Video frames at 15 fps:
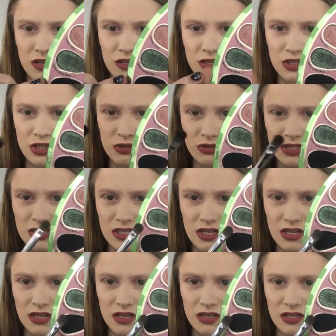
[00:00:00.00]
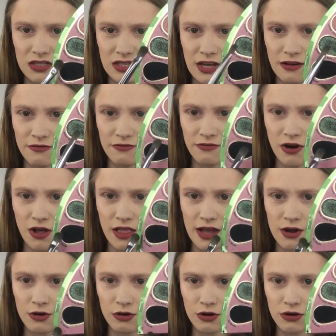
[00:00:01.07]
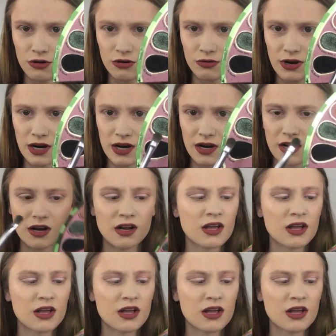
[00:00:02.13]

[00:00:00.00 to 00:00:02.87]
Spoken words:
do you see this like fallout right here?